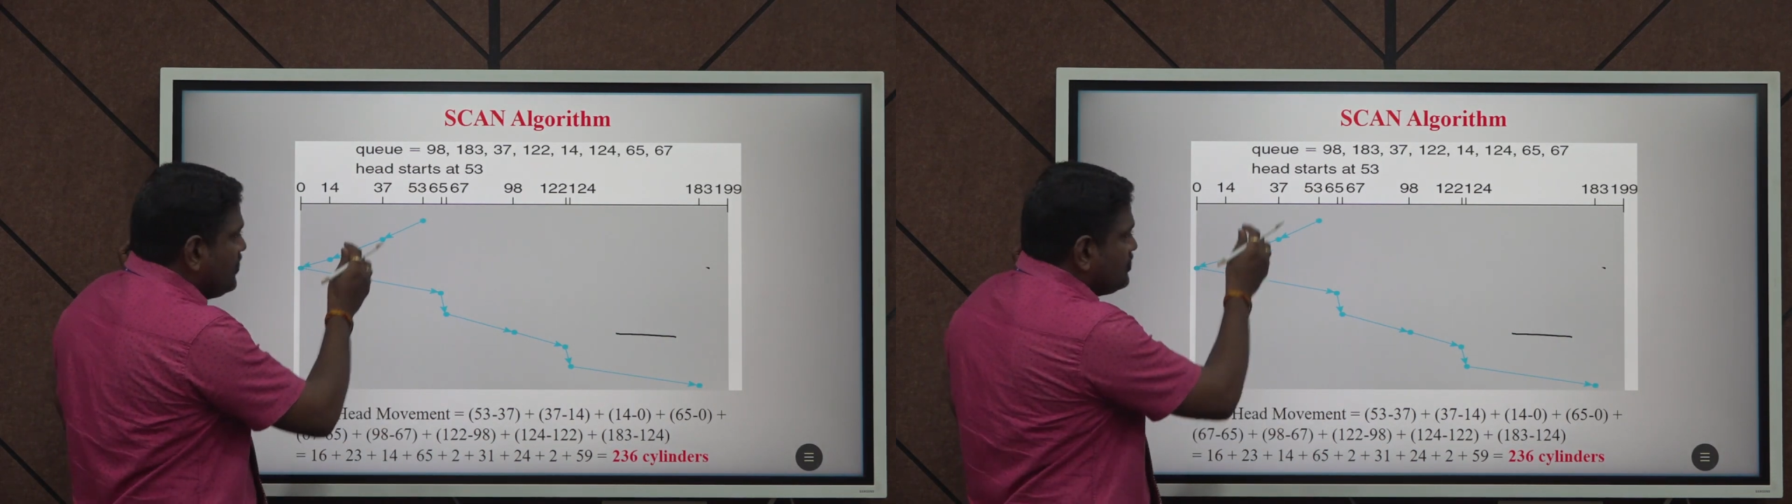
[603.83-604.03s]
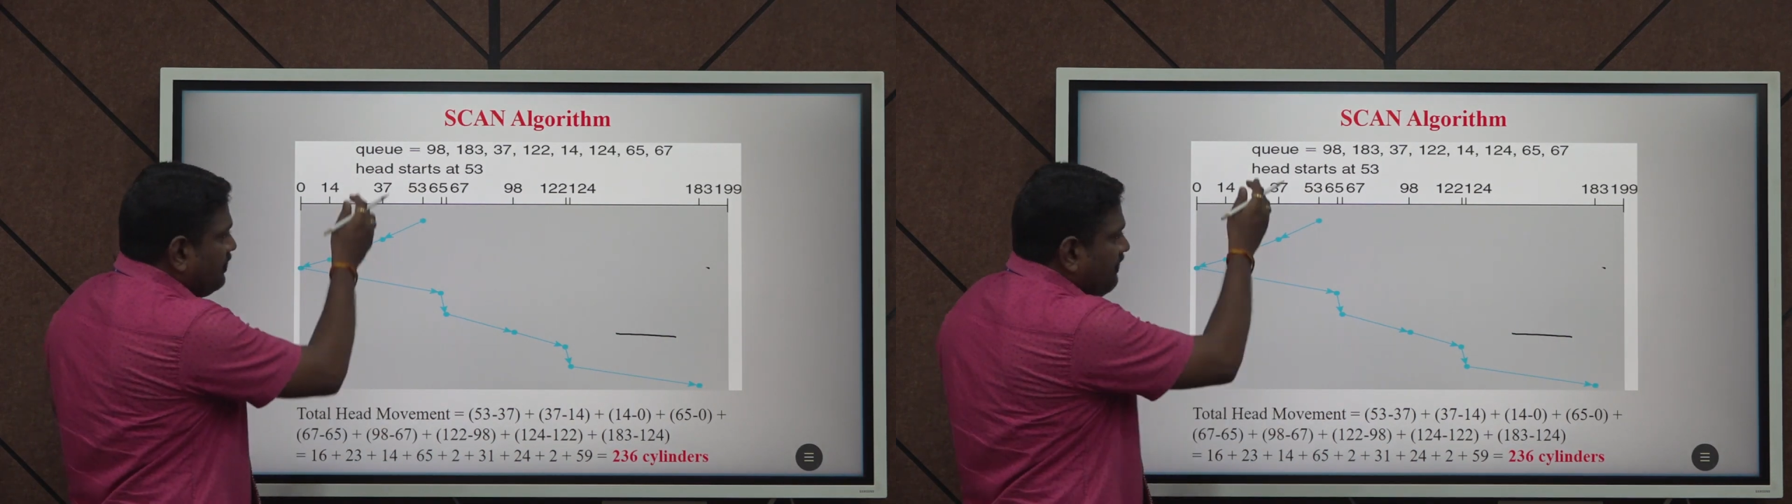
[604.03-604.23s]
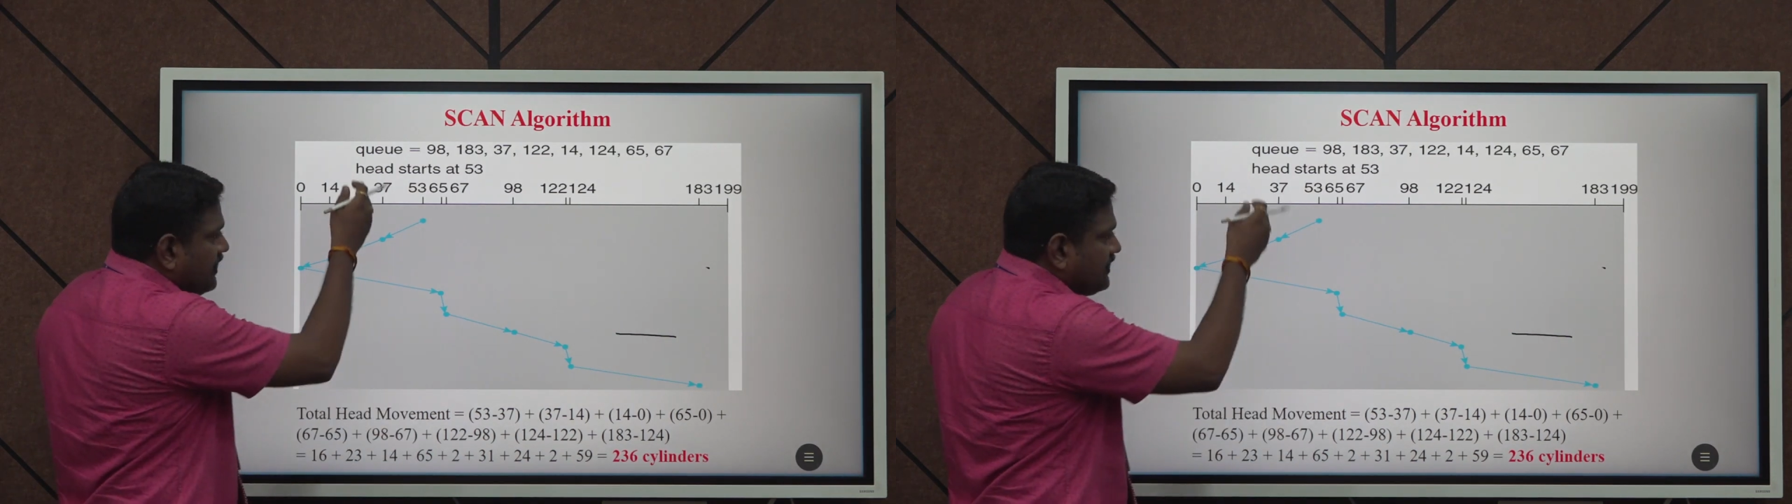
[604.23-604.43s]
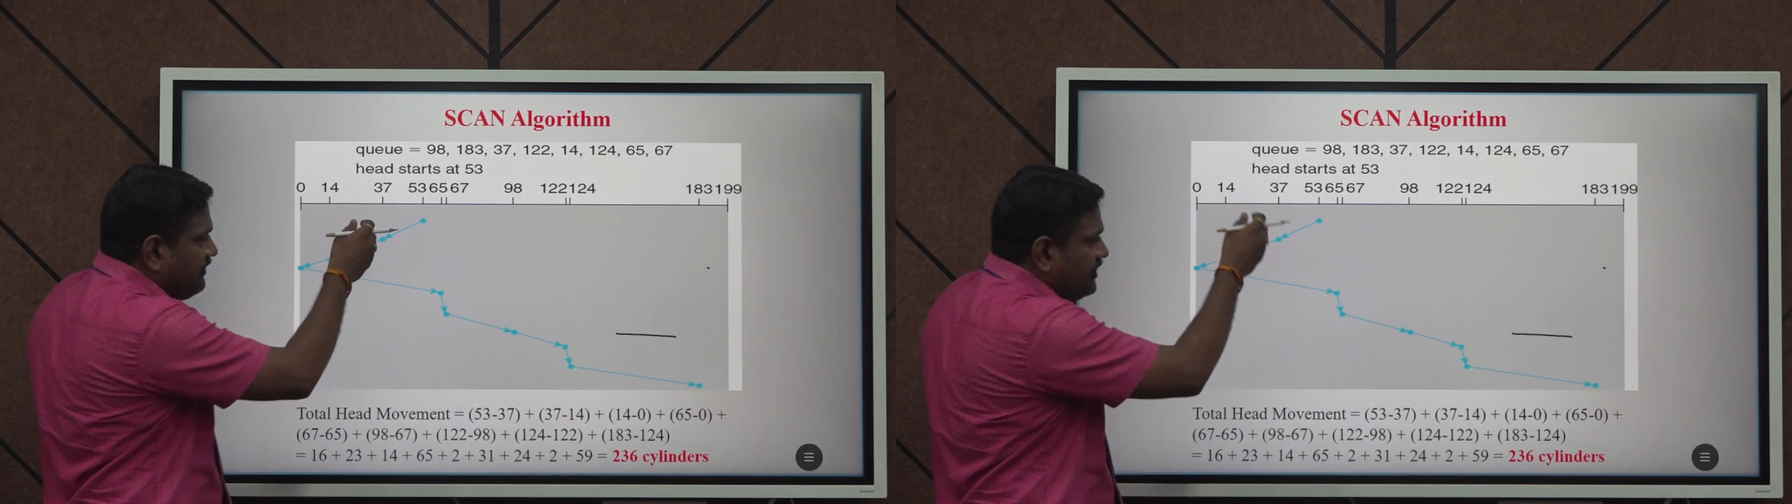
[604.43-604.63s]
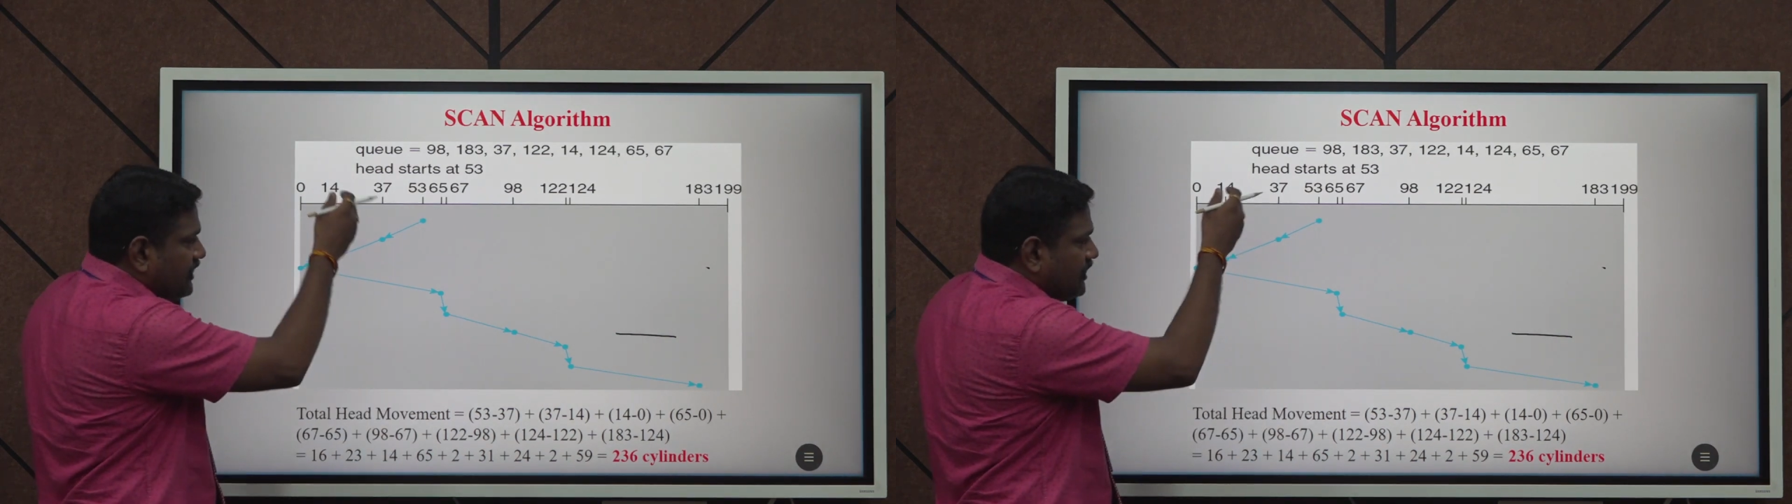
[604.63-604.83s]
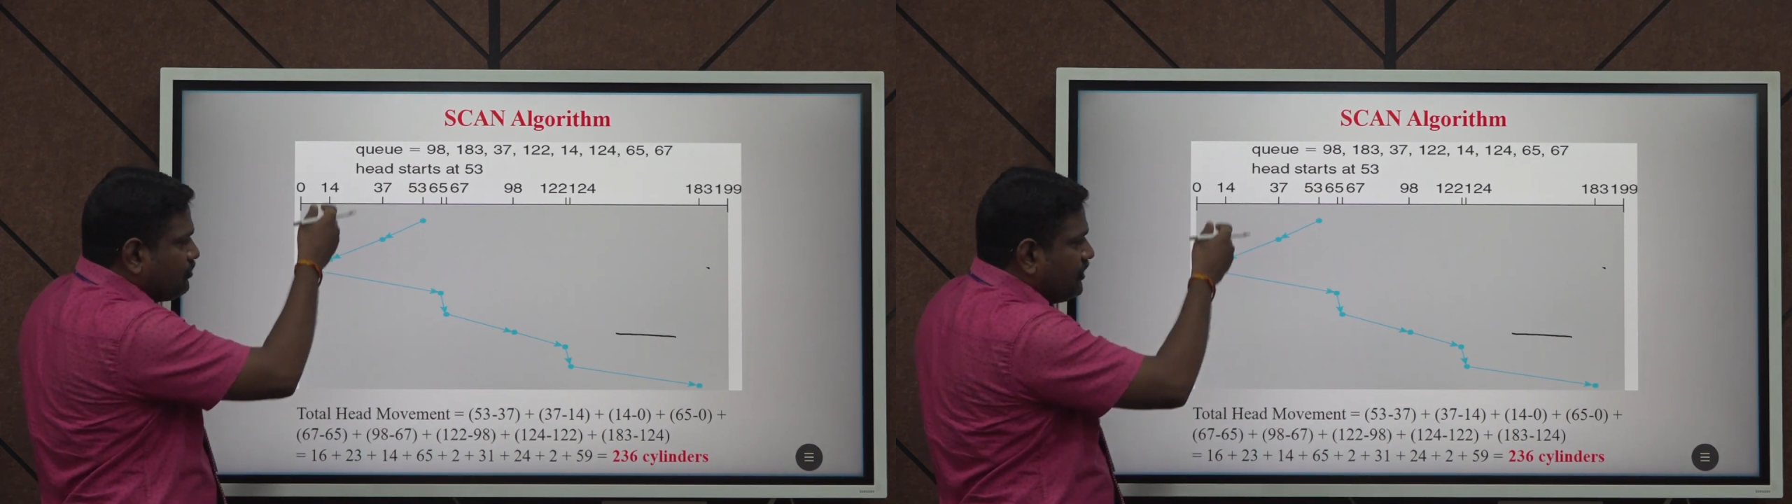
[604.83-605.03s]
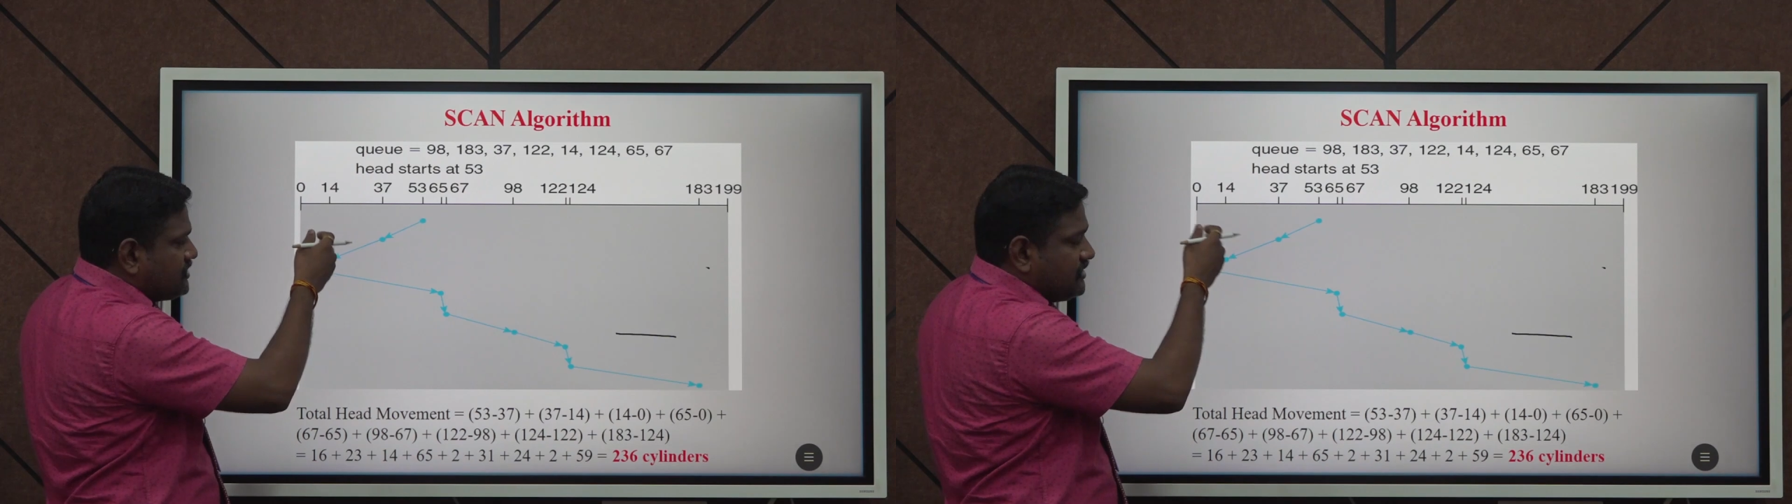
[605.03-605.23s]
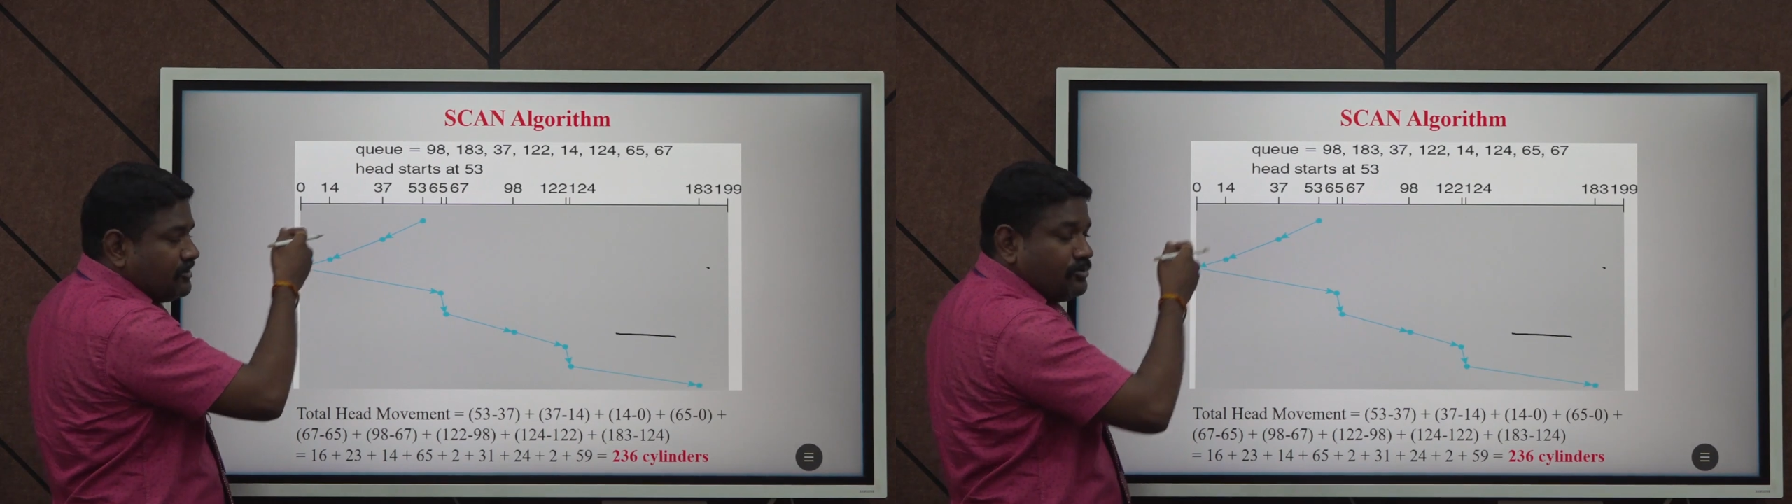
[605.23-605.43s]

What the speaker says: So whatever the request